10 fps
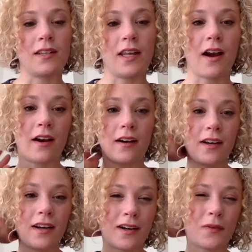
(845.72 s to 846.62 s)
in there.
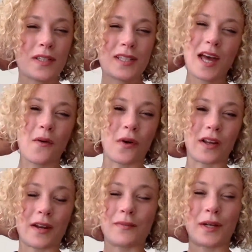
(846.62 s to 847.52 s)
What's that word
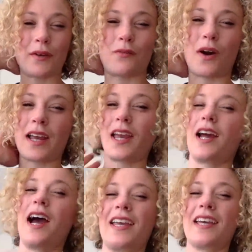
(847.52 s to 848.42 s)
that I'm looking for? I
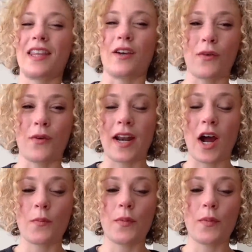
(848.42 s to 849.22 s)
can't think of it right now.